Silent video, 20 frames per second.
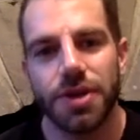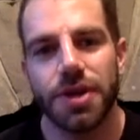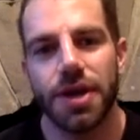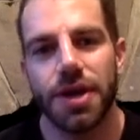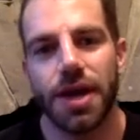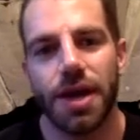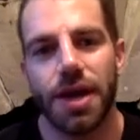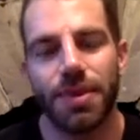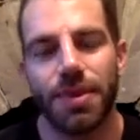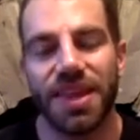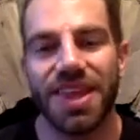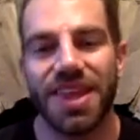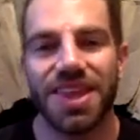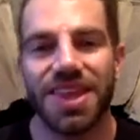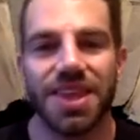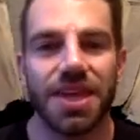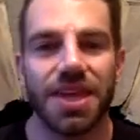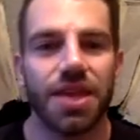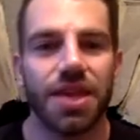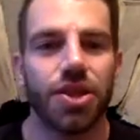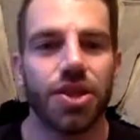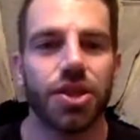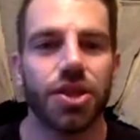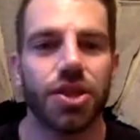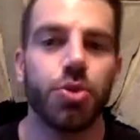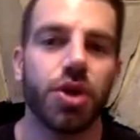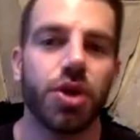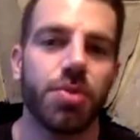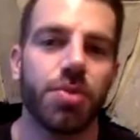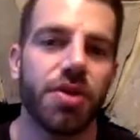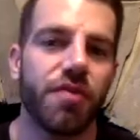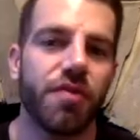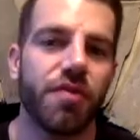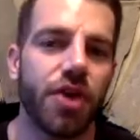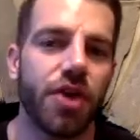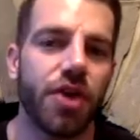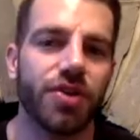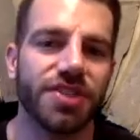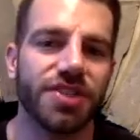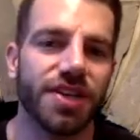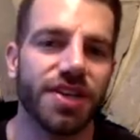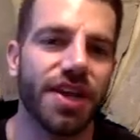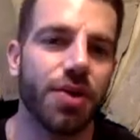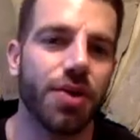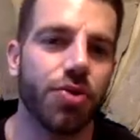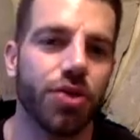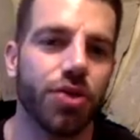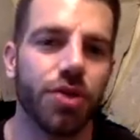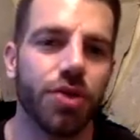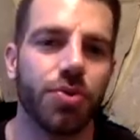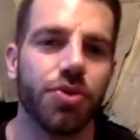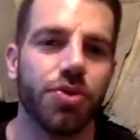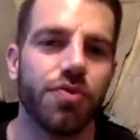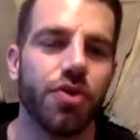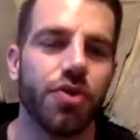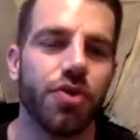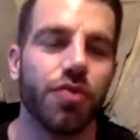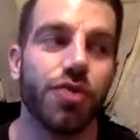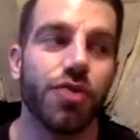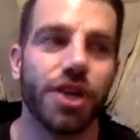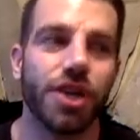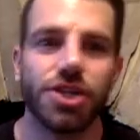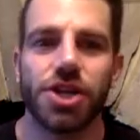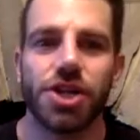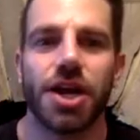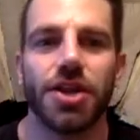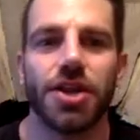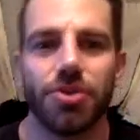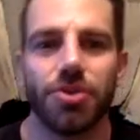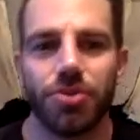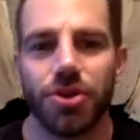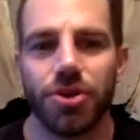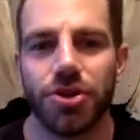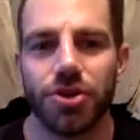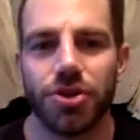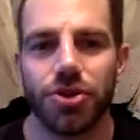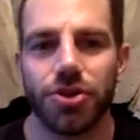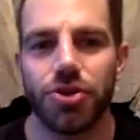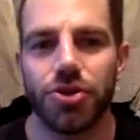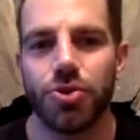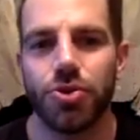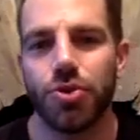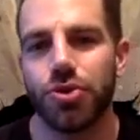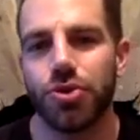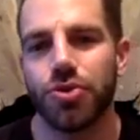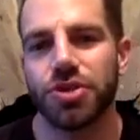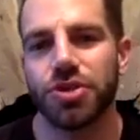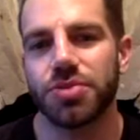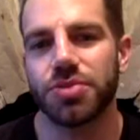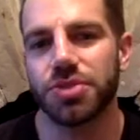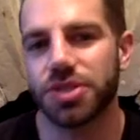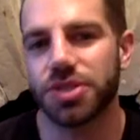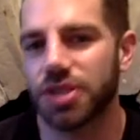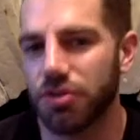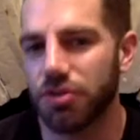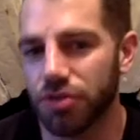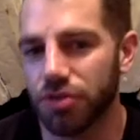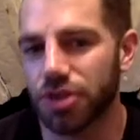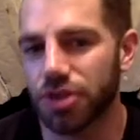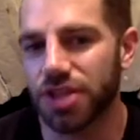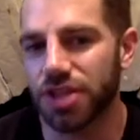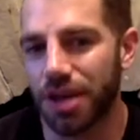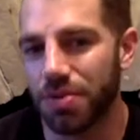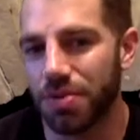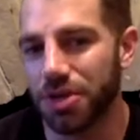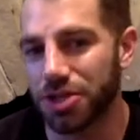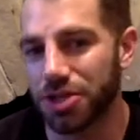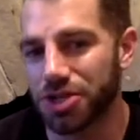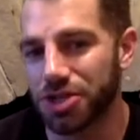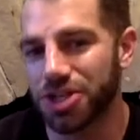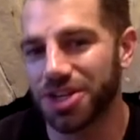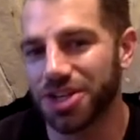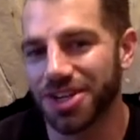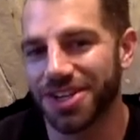And they think that putting a bit of fat on is unhealthy, when you've got to re-educate them that you're doing some serious damage.